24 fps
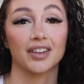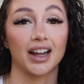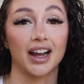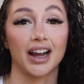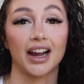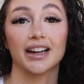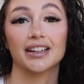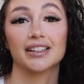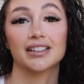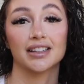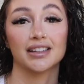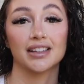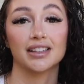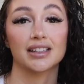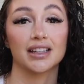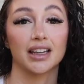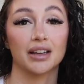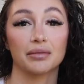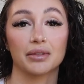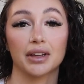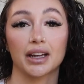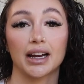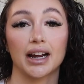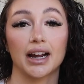I did the
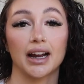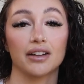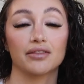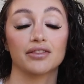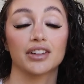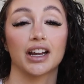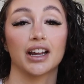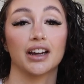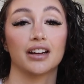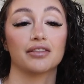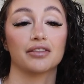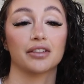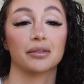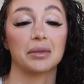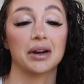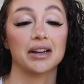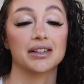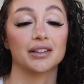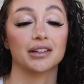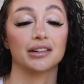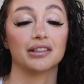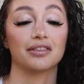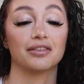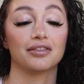same thing. I advocated for
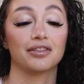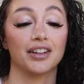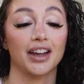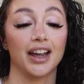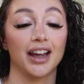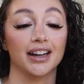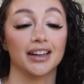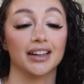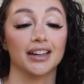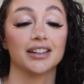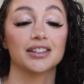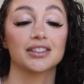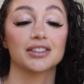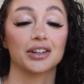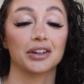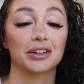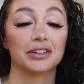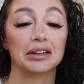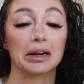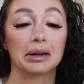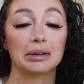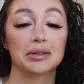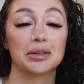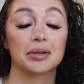myself and it
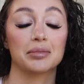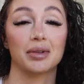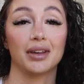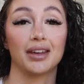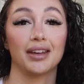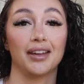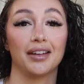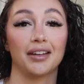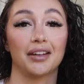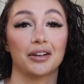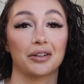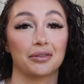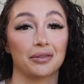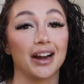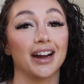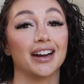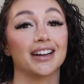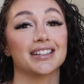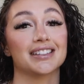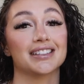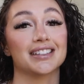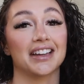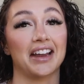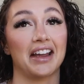turned out to be
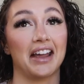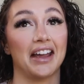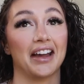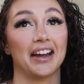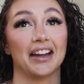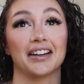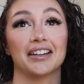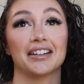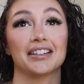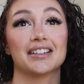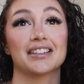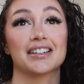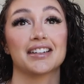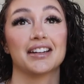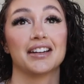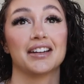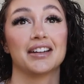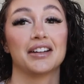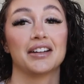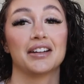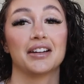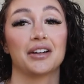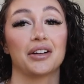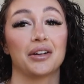correct. And
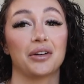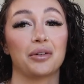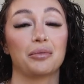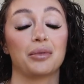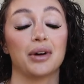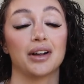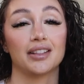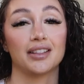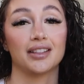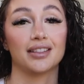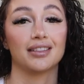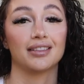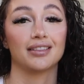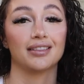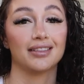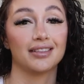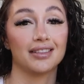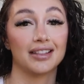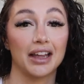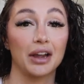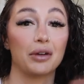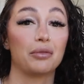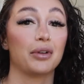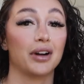what
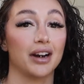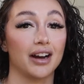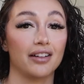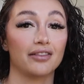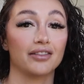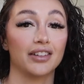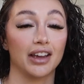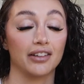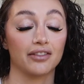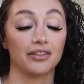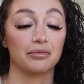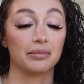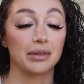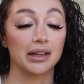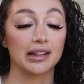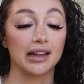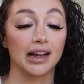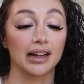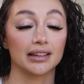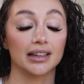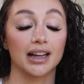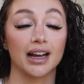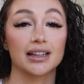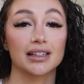they would have given me
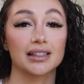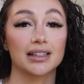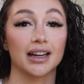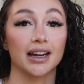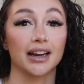that last